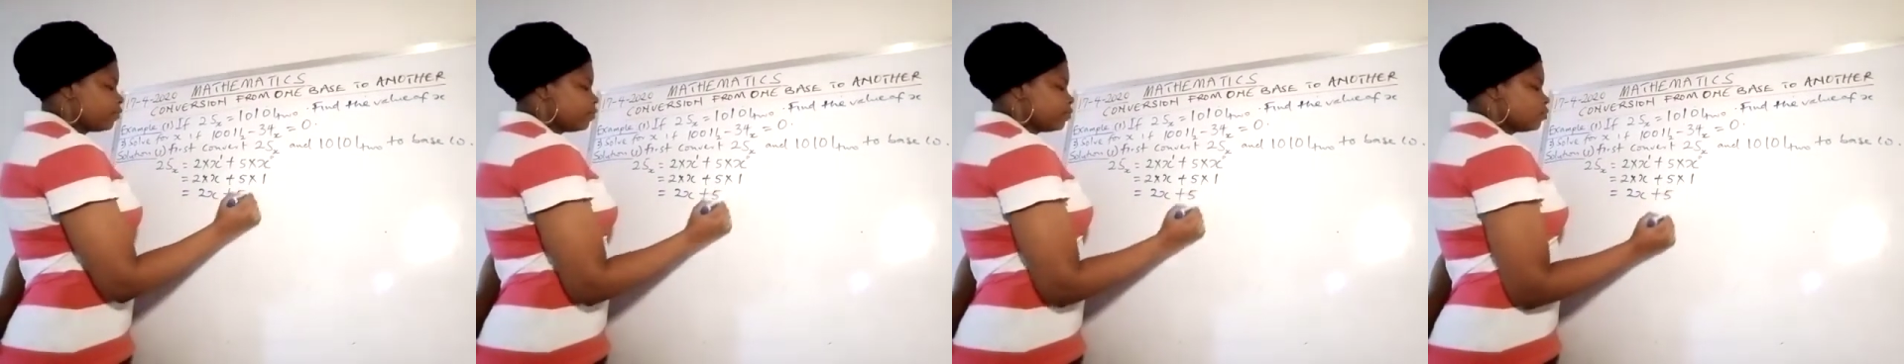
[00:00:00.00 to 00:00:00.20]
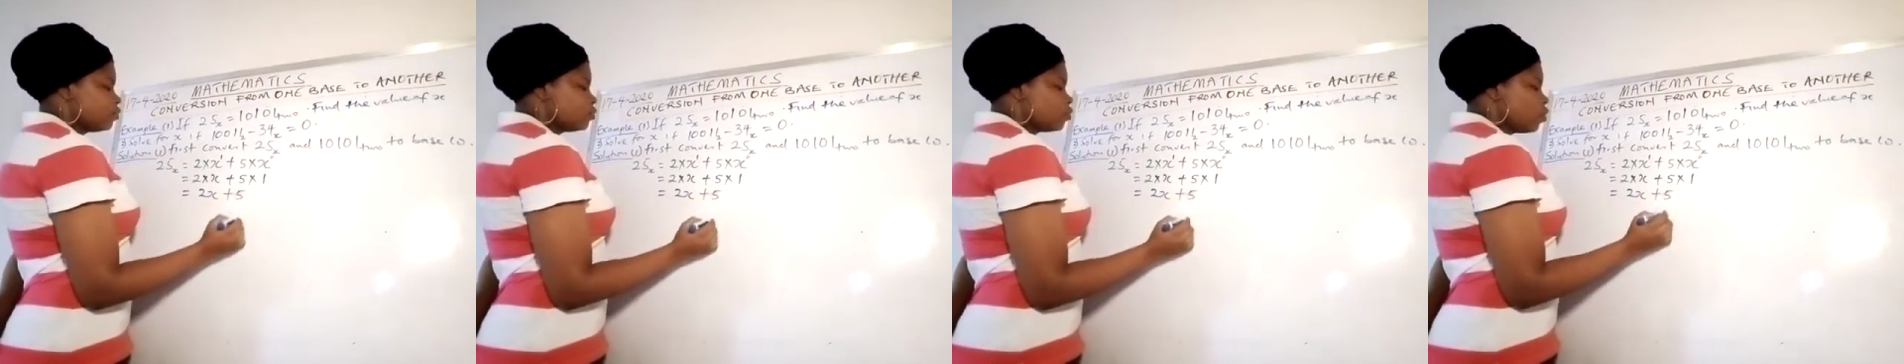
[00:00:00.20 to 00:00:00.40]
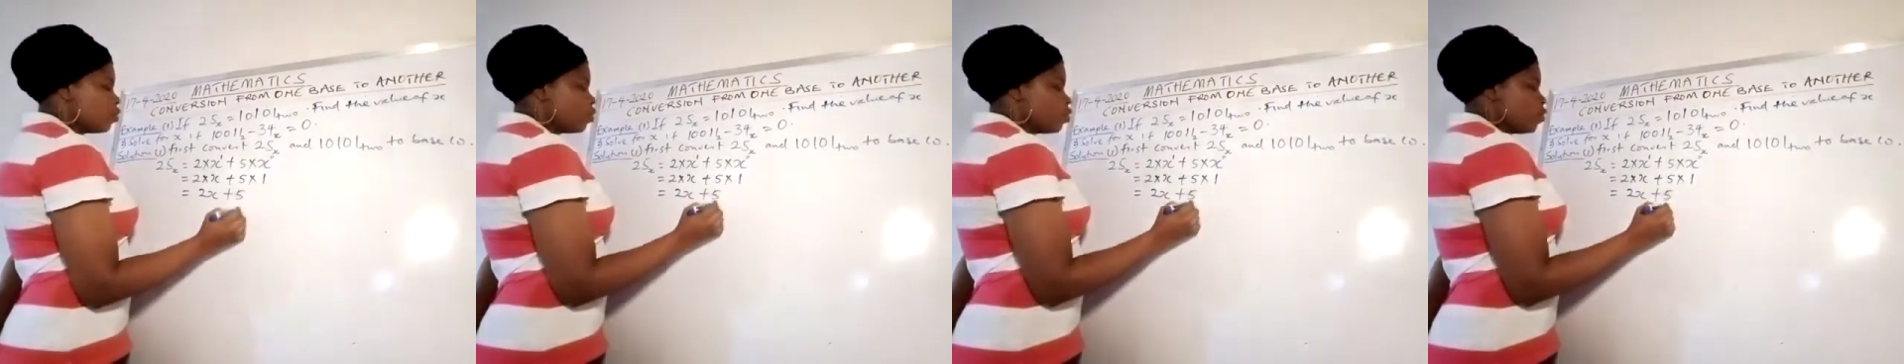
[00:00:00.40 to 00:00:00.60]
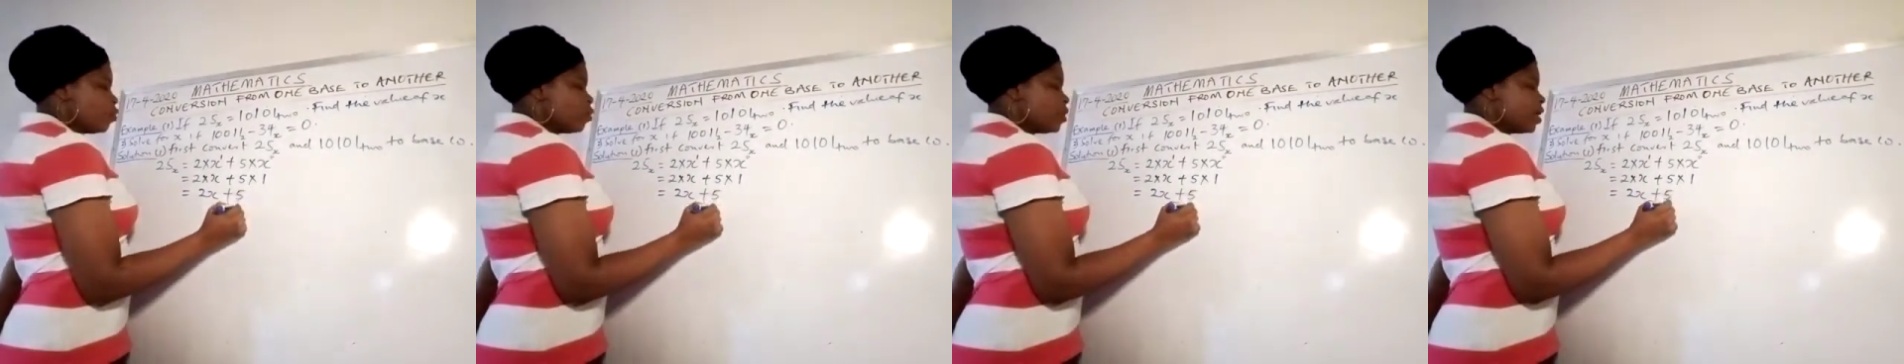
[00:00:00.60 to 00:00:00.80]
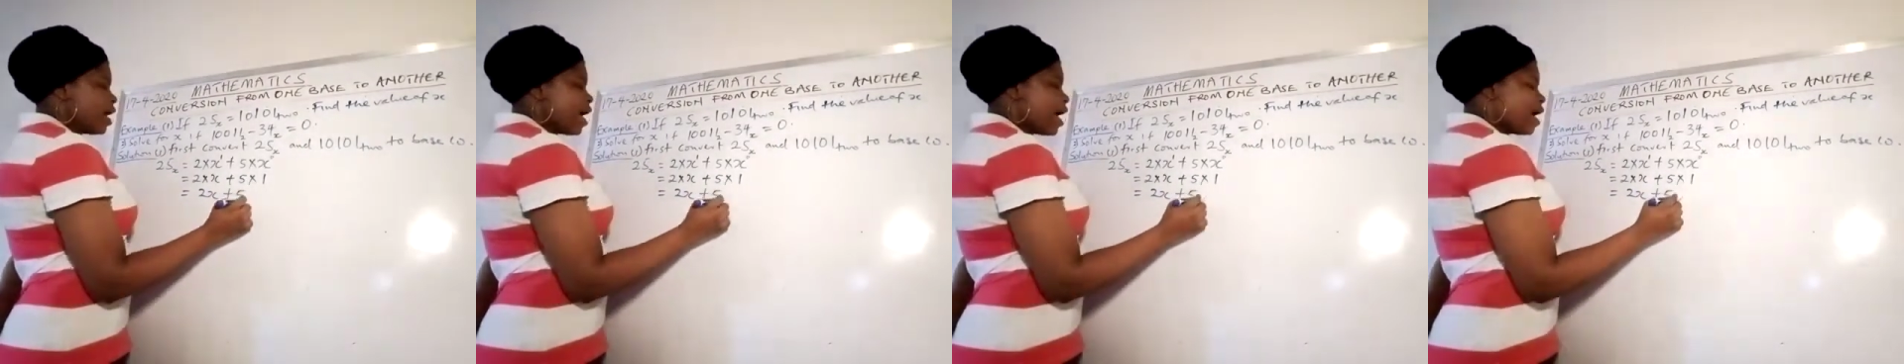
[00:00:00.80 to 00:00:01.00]
So
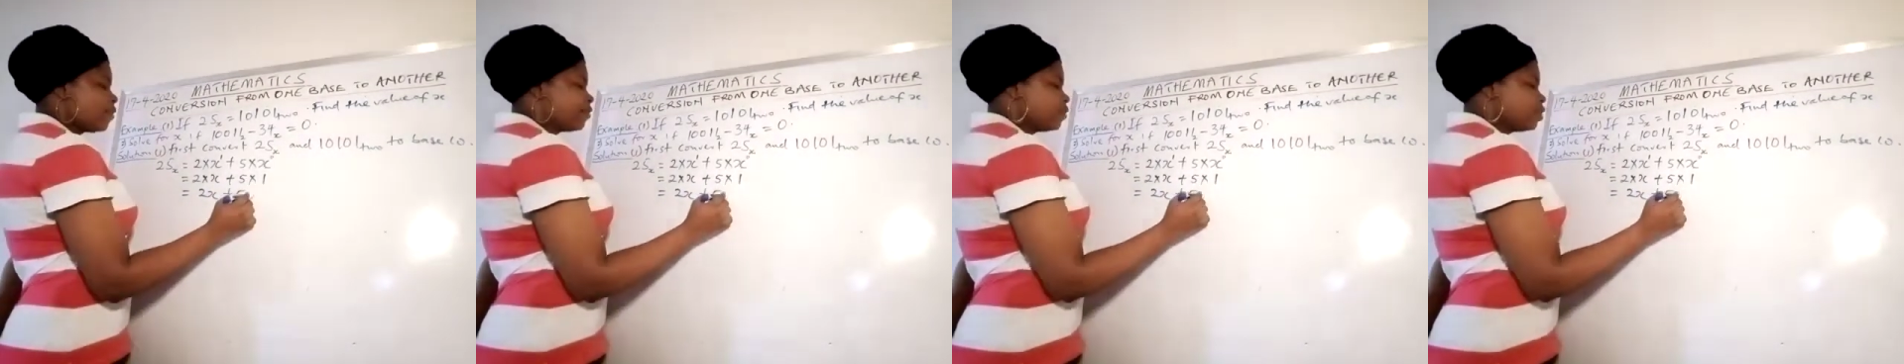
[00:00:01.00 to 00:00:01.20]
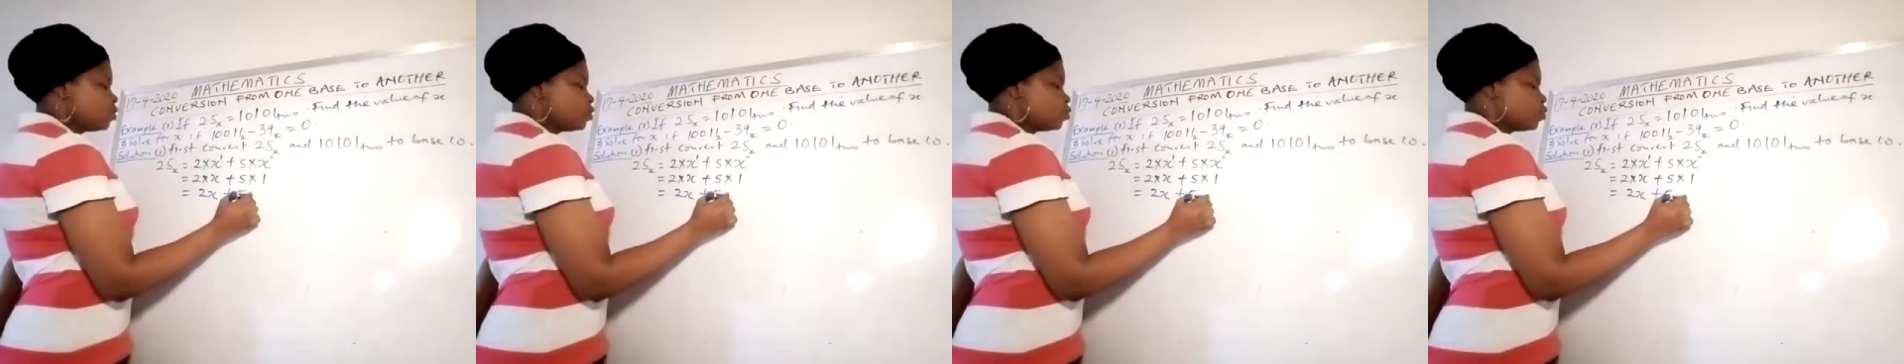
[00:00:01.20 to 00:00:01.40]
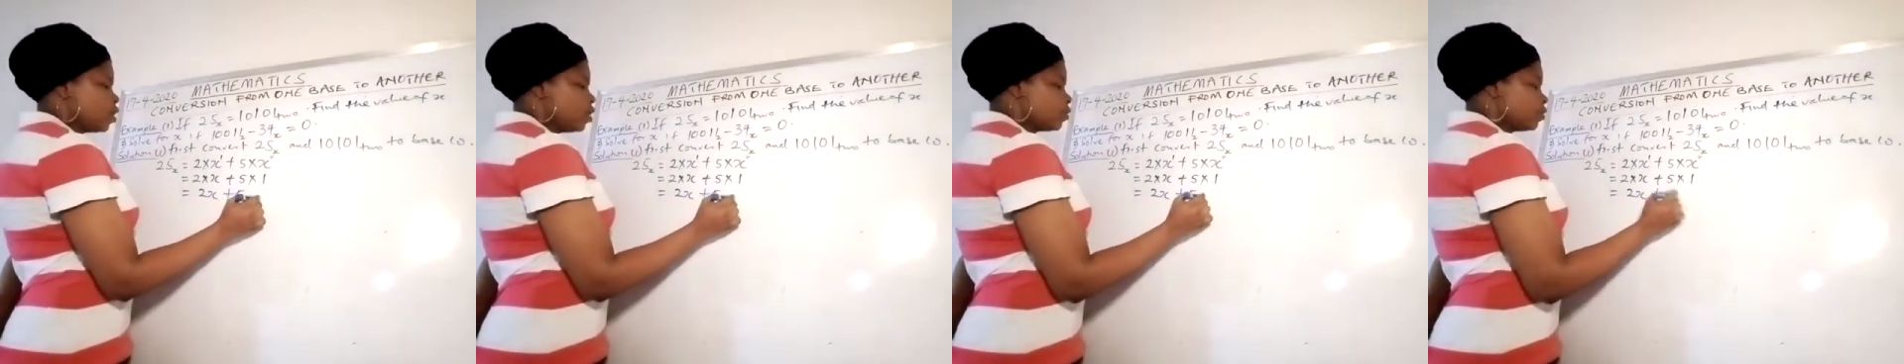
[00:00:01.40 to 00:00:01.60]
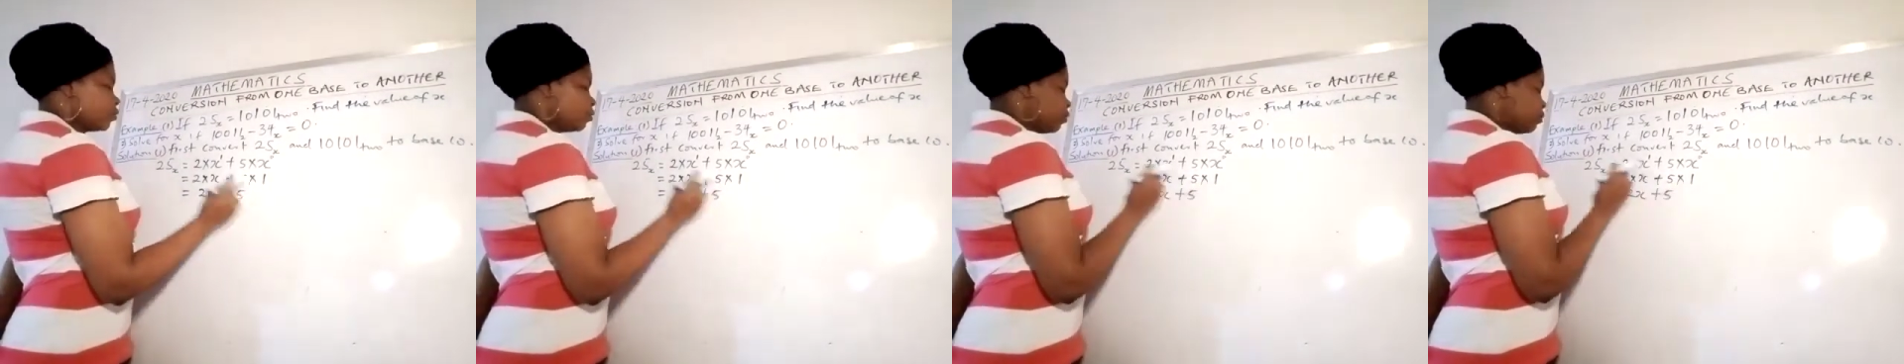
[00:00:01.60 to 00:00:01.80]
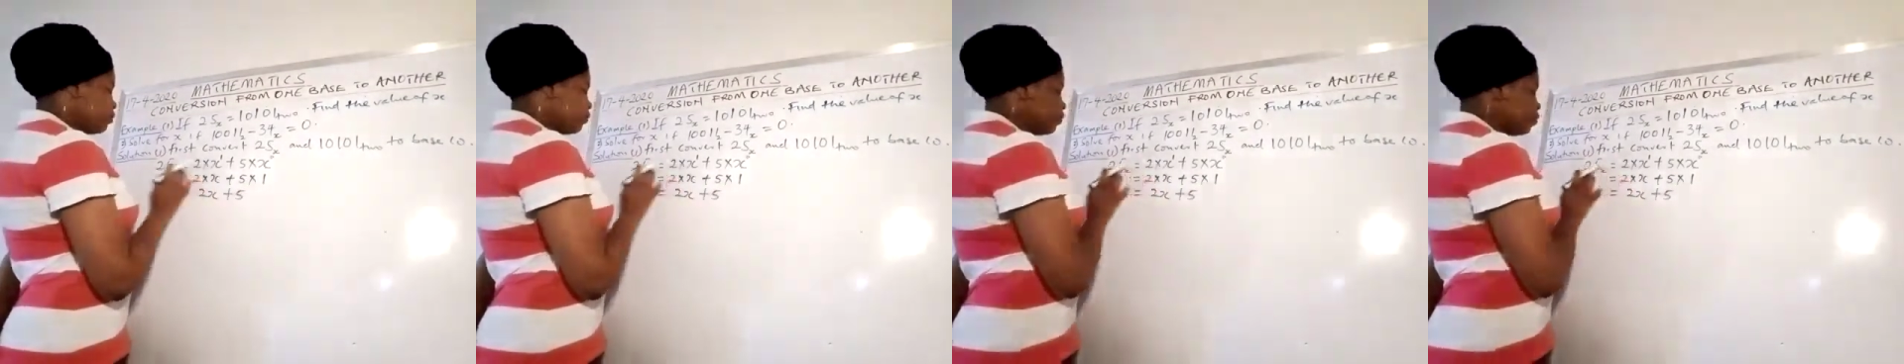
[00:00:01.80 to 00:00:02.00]
we have this one
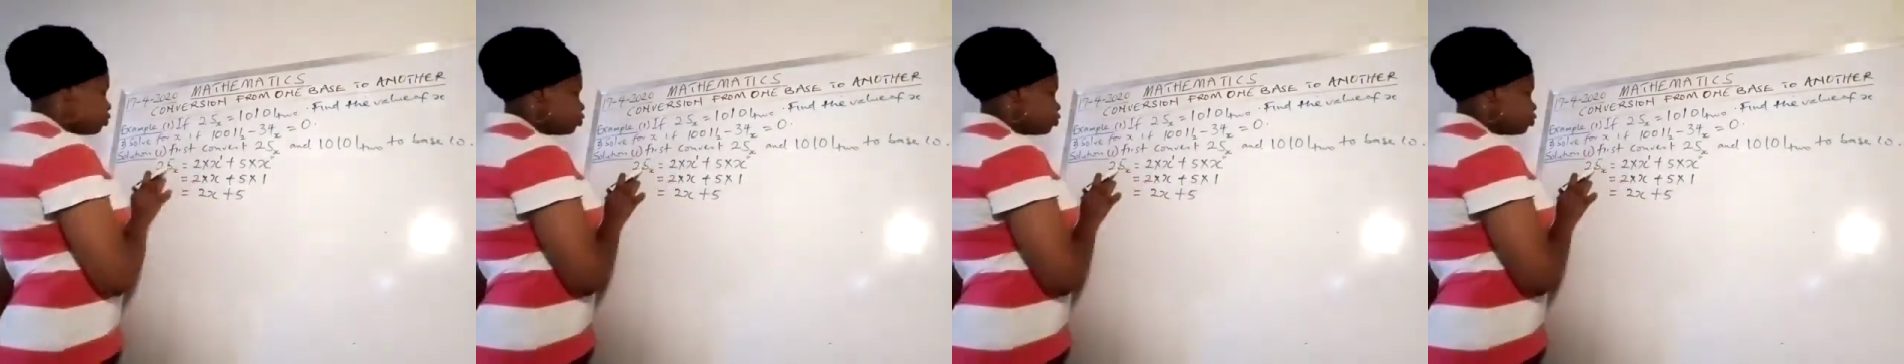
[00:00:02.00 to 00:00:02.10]
for